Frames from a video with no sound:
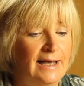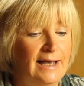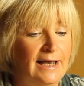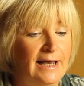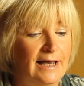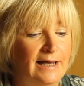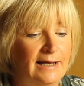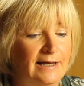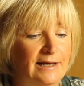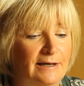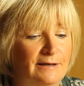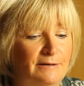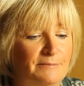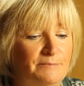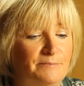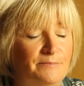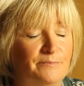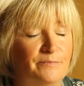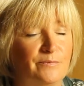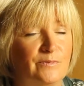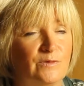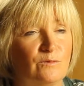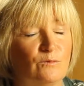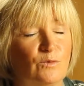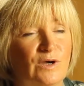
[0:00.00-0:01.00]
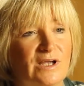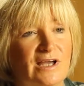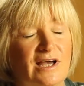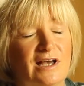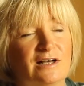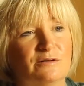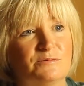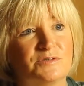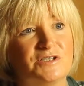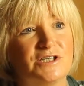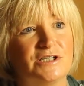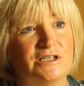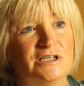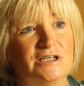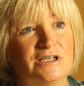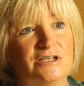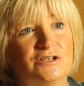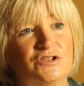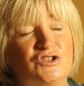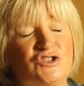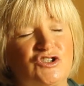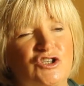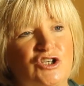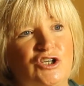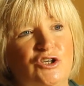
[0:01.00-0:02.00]
um, we helped her
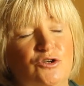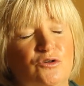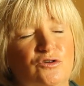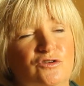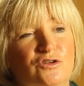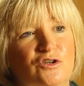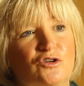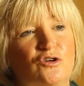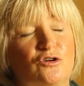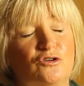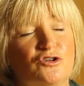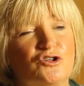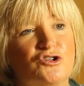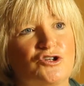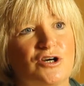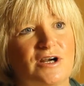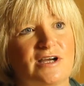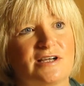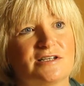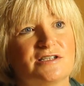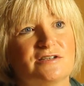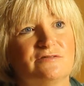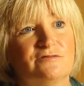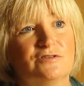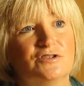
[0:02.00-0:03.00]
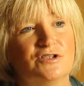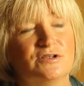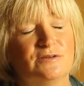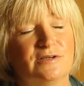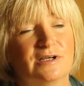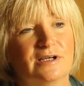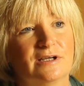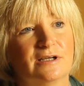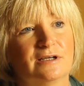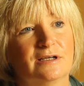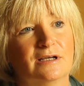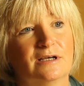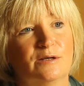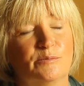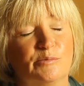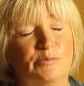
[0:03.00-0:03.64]
secure the contract for doing her